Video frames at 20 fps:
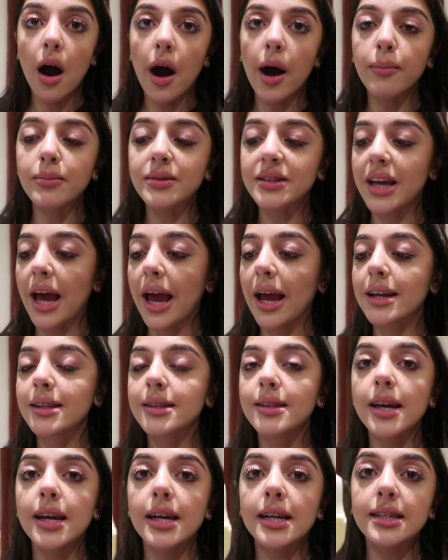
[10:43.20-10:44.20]

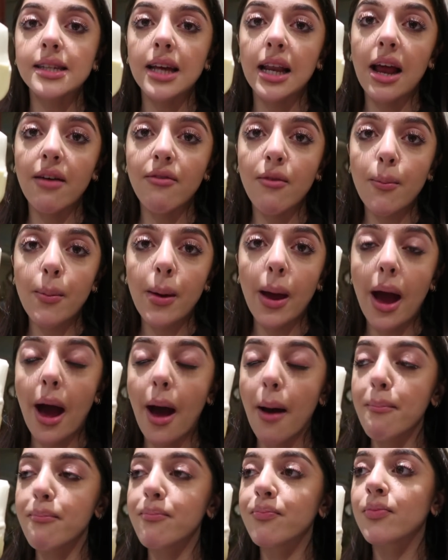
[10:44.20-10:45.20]
Update, it is 11
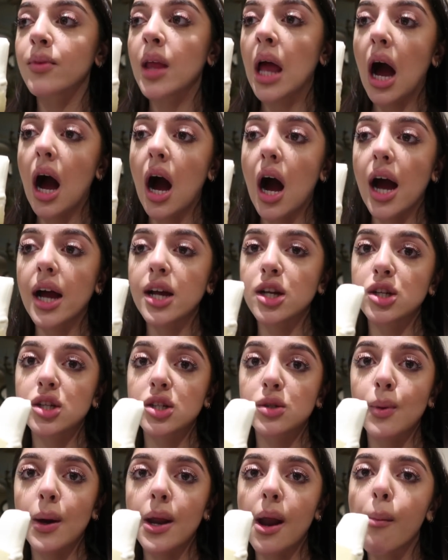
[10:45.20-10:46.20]
p.m. I
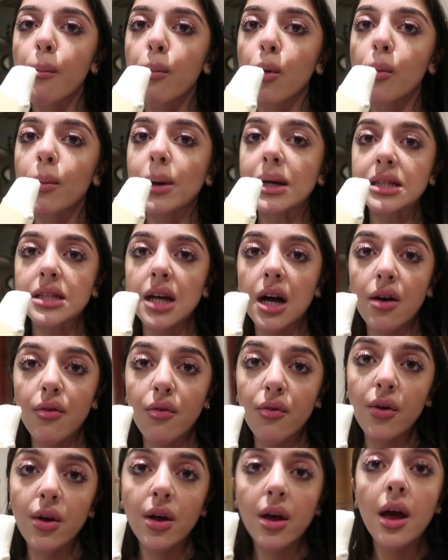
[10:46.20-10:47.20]
just went and bought
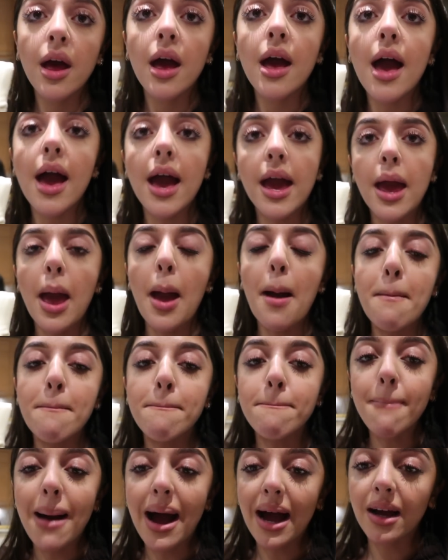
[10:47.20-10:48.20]
myself a
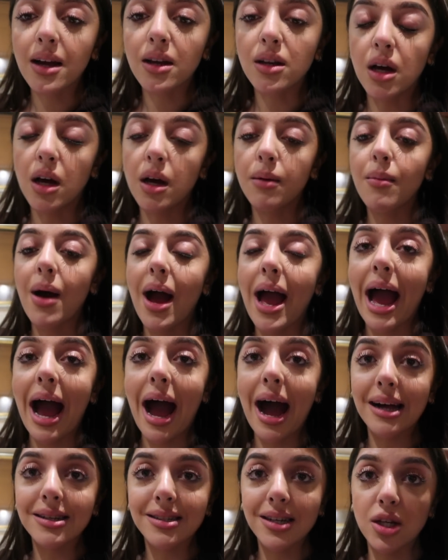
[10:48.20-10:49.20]
Magnum. I
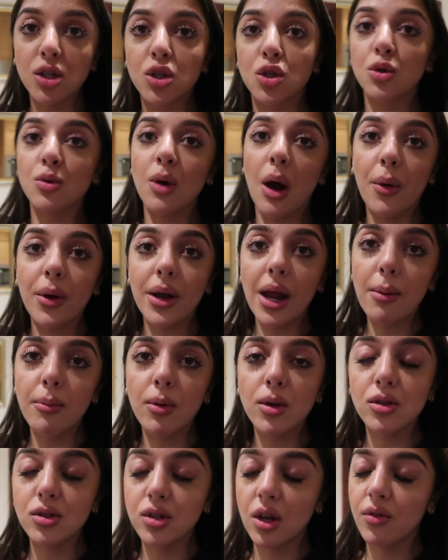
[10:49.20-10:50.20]
had a 2-hour nap
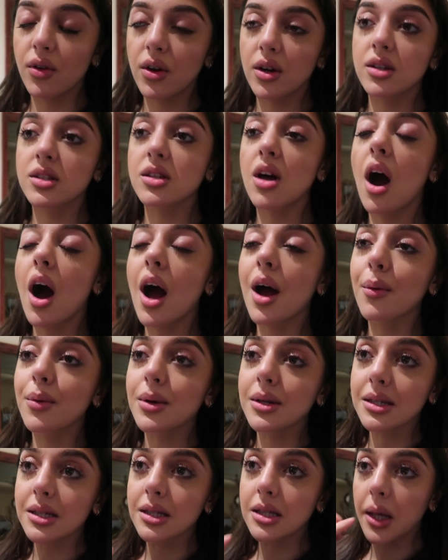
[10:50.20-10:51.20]
on the sofa because I
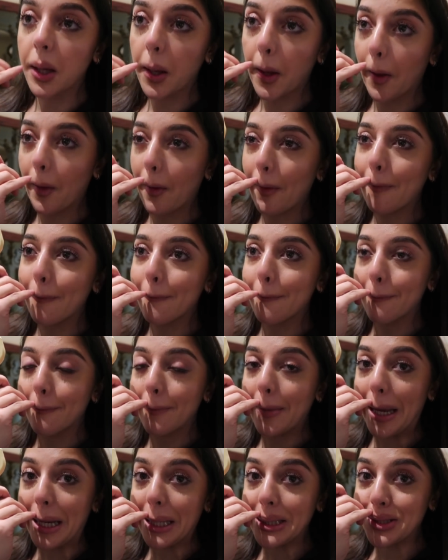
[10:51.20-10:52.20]
was
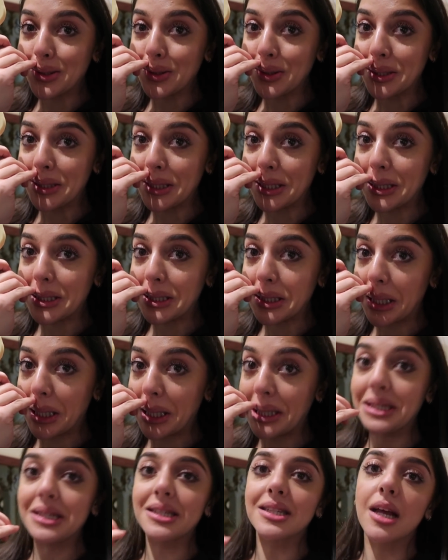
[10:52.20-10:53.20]
exhausted is an
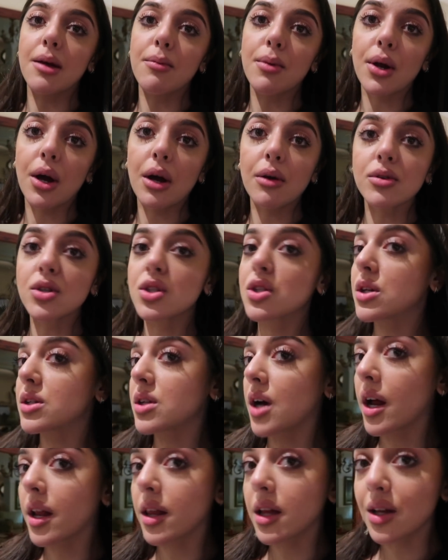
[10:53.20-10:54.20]
understatement. I was so
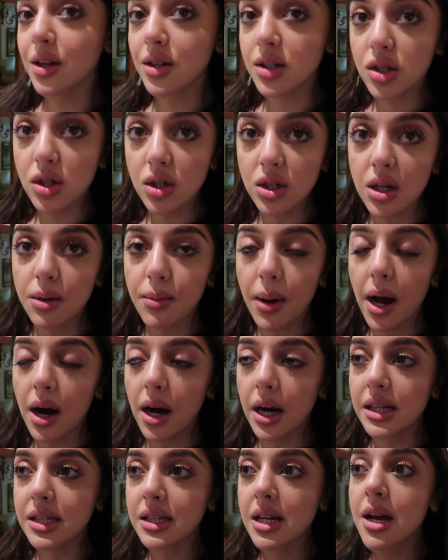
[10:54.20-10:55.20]
tired that you can still see it in my
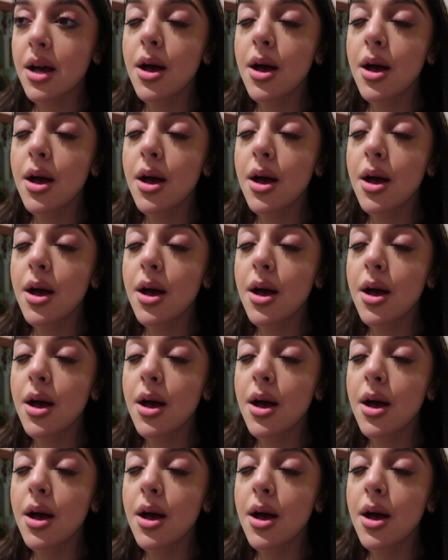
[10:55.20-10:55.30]
eyes.